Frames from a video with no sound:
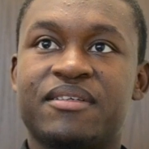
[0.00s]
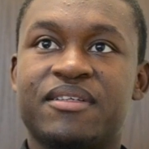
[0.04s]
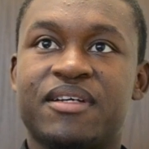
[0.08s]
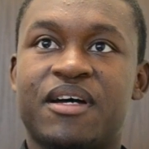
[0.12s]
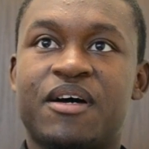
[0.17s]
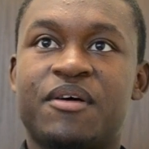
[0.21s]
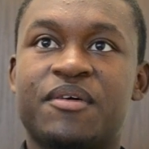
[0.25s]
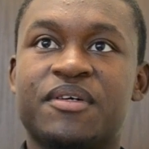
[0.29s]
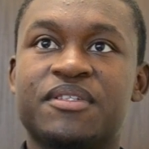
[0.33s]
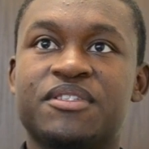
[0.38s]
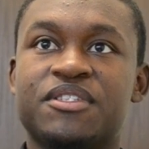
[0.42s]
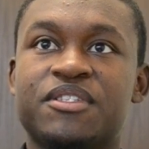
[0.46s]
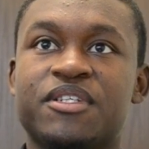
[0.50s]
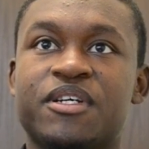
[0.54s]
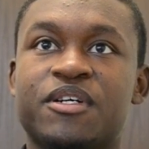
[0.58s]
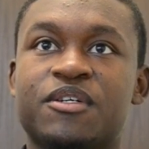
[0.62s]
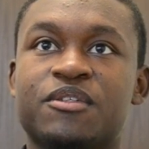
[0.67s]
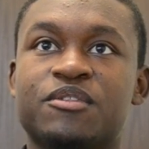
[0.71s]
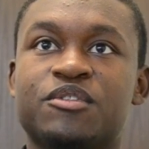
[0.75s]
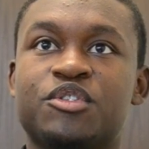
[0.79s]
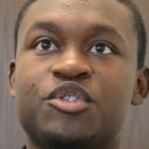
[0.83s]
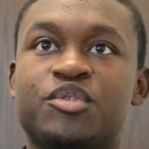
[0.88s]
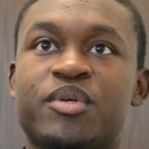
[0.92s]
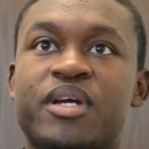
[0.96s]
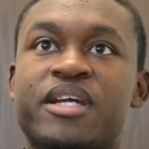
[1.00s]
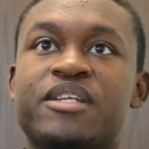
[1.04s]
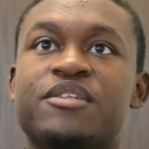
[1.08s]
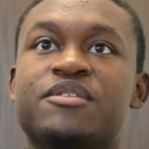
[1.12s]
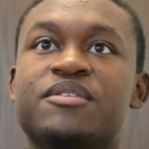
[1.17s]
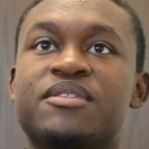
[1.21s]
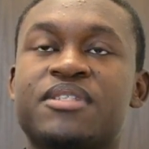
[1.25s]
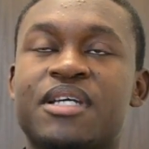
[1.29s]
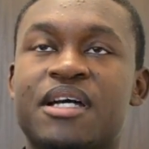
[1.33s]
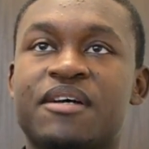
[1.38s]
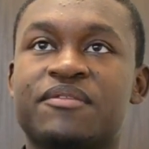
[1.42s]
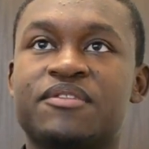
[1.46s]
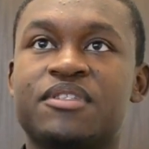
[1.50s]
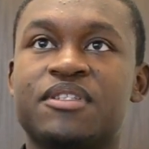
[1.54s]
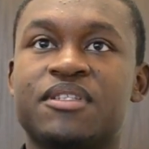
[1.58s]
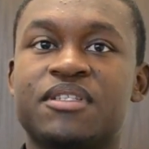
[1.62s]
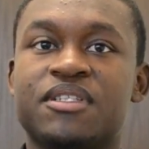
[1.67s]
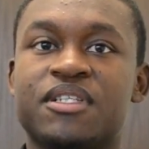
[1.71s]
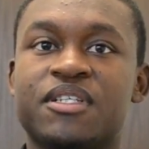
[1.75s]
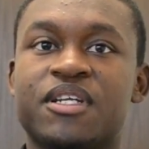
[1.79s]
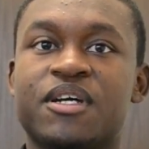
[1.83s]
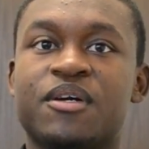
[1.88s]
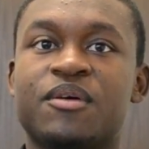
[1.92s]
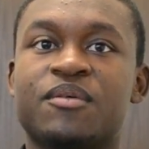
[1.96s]
Always, train yourself
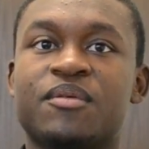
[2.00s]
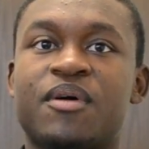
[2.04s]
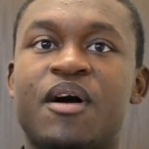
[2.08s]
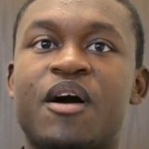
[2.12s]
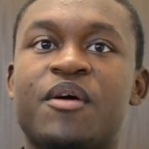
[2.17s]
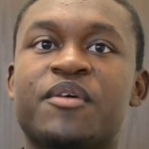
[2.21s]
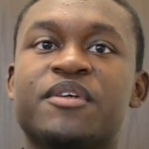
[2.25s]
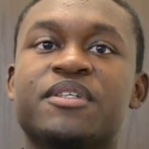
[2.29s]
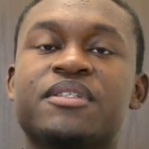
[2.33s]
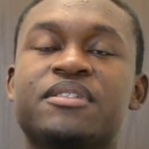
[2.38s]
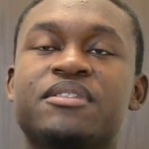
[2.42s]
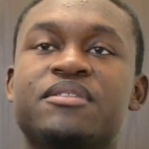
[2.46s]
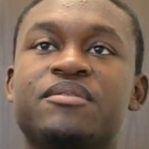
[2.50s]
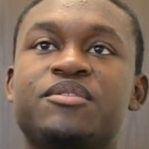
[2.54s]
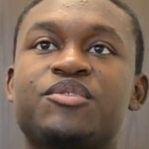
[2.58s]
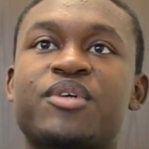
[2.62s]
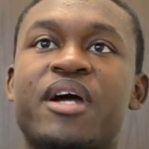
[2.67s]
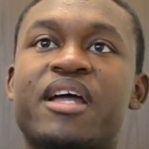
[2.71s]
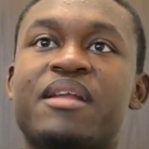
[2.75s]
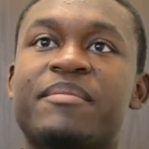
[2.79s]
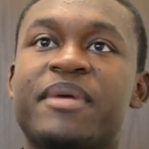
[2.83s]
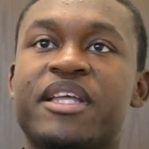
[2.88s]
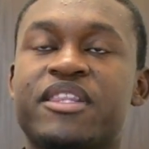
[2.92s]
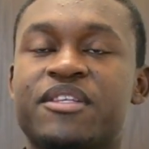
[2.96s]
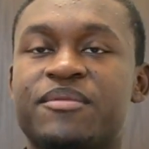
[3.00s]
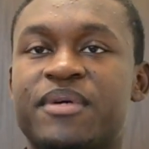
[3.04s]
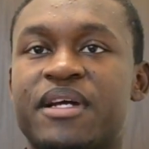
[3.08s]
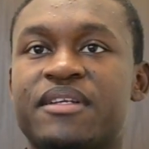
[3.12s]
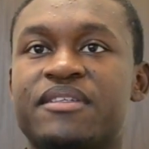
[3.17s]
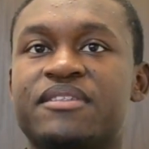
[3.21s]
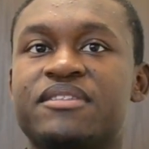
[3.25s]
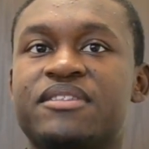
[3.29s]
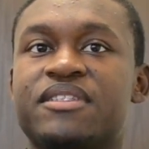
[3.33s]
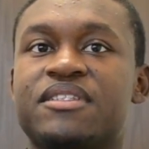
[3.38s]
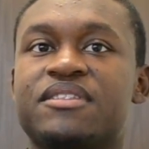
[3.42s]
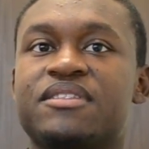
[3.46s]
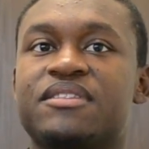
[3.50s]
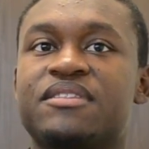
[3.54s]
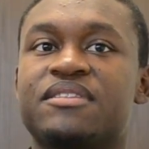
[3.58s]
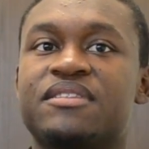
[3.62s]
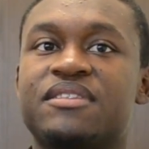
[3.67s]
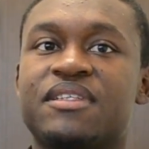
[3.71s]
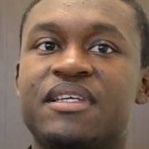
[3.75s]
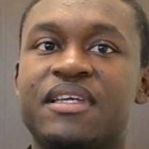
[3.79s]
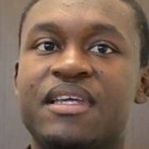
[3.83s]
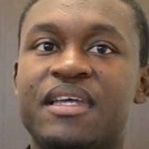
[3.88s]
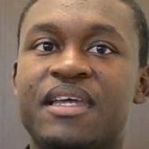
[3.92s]
to, always try to make the right decisions.